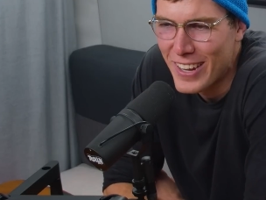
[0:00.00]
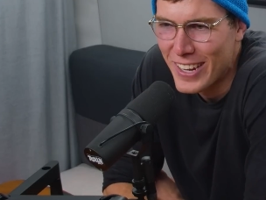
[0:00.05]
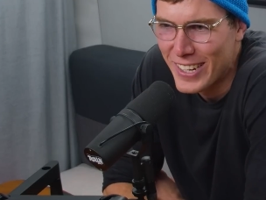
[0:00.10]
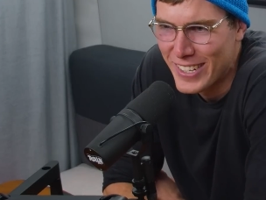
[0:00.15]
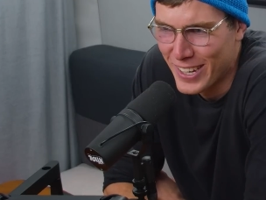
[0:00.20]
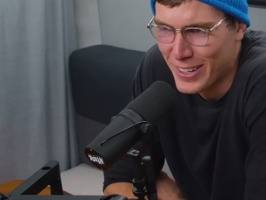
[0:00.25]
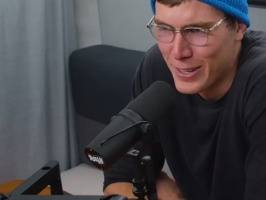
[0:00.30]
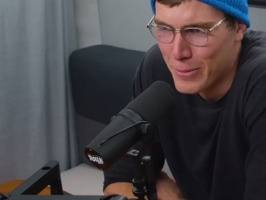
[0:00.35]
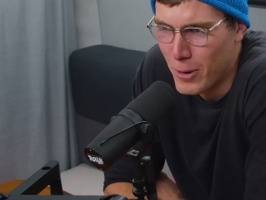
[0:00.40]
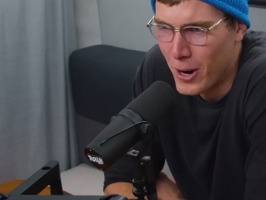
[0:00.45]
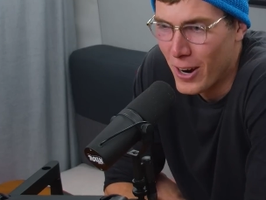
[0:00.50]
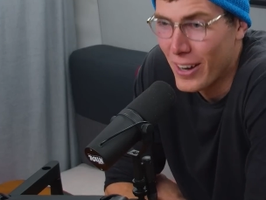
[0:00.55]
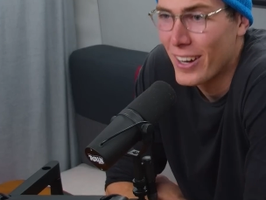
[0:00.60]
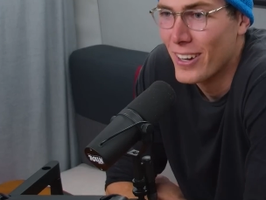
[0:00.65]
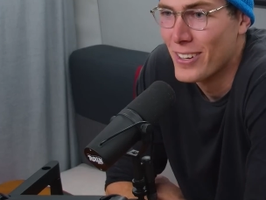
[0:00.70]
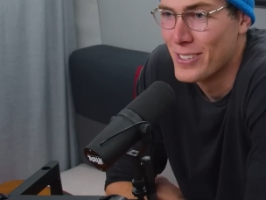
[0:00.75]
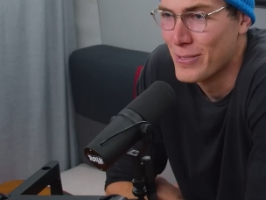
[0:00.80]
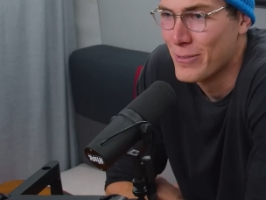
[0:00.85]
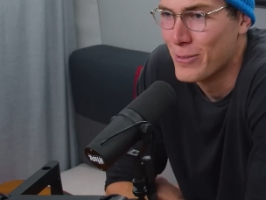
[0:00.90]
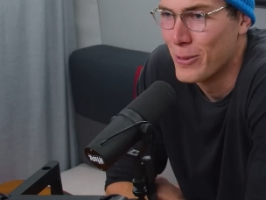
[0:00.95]
He took the mark and
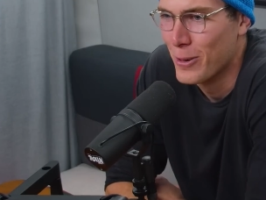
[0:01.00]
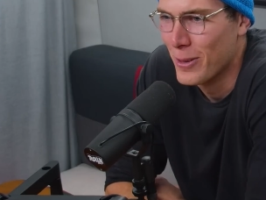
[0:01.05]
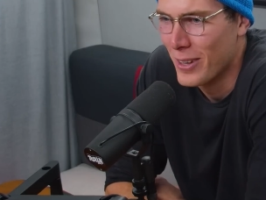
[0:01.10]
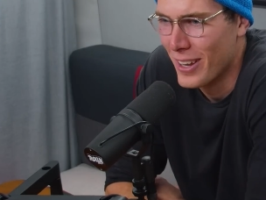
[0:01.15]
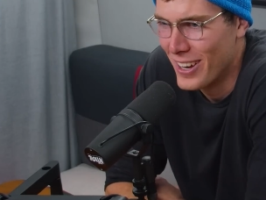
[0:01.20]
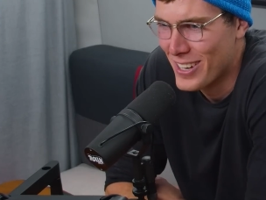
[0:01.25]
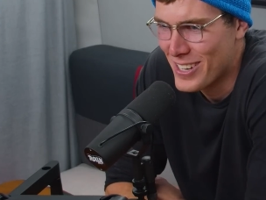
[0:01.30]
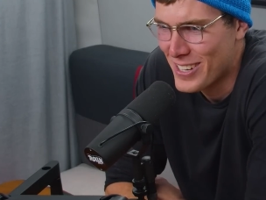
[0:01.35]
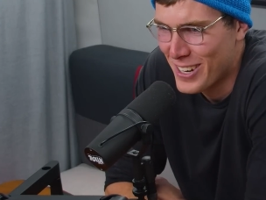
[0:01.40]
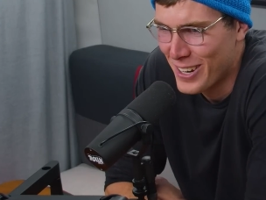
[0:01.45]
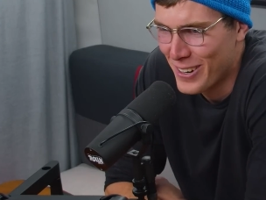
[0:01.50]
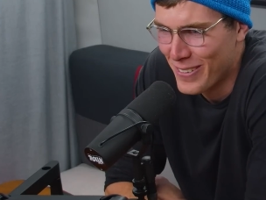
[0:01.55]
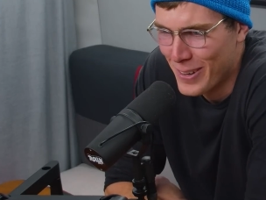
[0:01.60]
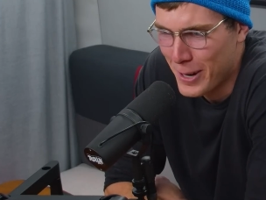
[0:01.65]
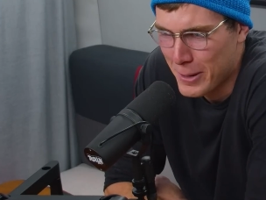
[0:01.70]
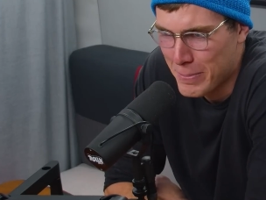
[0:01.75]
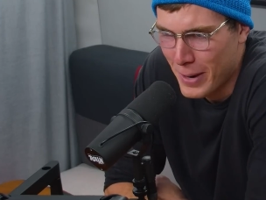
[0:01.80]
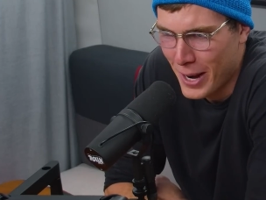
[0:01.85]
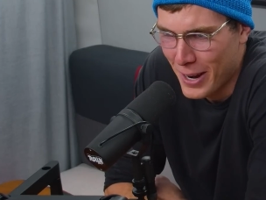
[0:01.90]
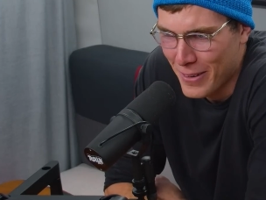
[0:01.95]
I was in forward. Just kind of
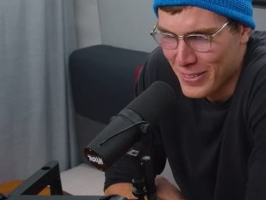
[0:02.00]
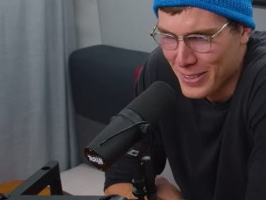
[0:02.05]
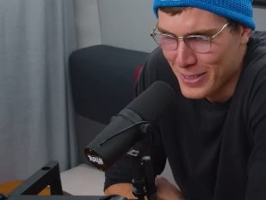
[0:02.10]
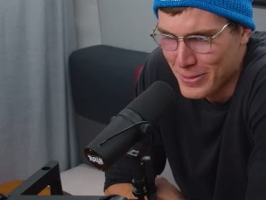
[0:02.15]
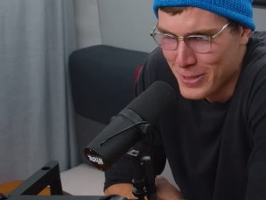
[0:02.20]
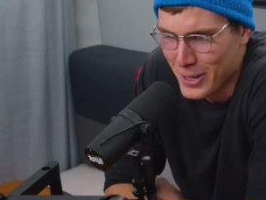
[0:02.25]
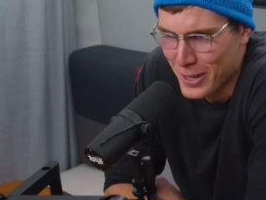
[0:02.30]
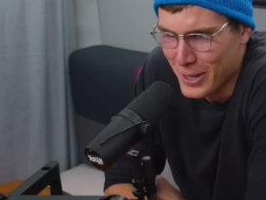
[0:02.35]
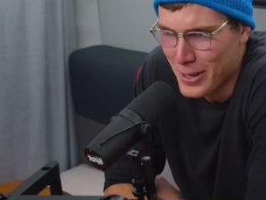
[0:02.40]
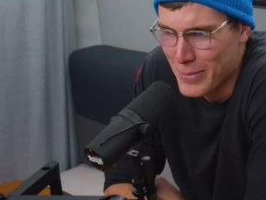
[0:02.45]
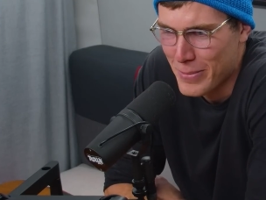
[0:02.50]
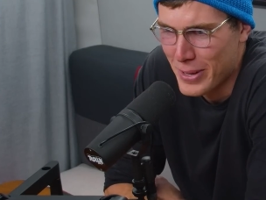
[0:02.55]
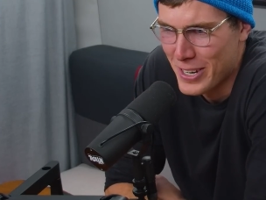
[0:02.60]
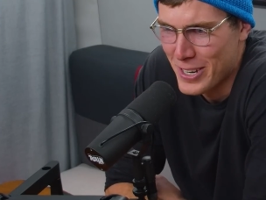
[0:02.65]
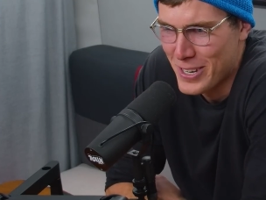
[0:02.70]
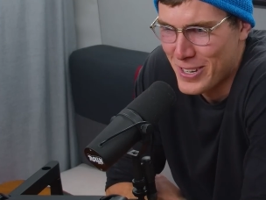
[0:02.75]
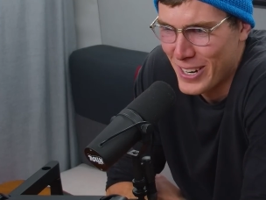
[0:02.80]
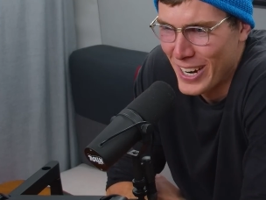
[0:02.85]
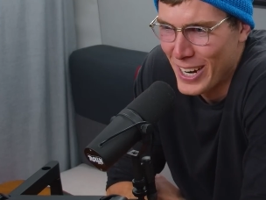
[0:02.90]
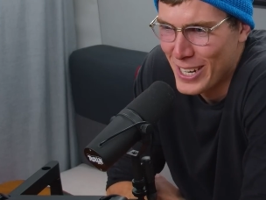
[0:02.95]
walked back with him, talking a bit
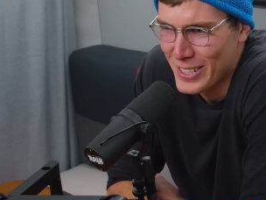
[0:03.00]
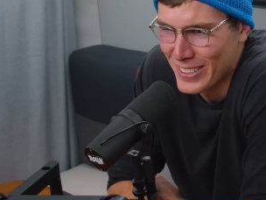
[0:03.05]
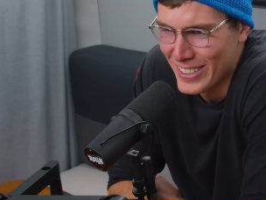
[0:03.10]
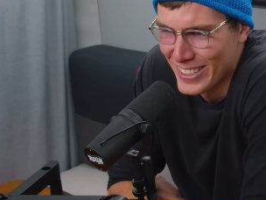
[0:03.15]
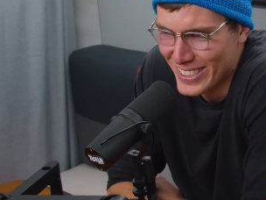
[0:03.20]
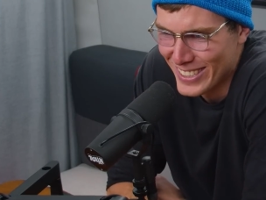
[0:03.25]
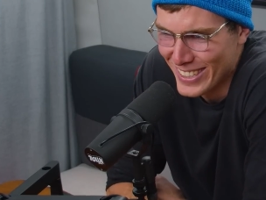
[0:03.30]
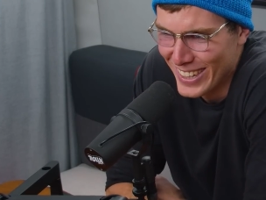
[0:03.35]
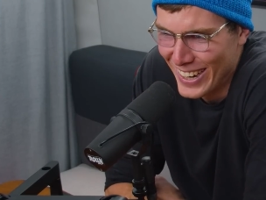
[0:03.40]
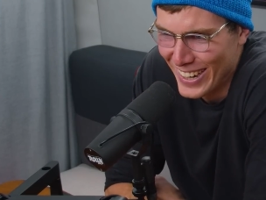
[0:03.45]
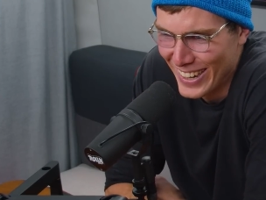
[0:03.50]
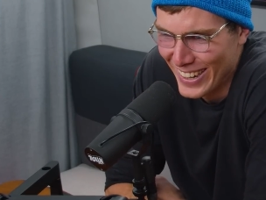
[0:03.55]
of trash on the side.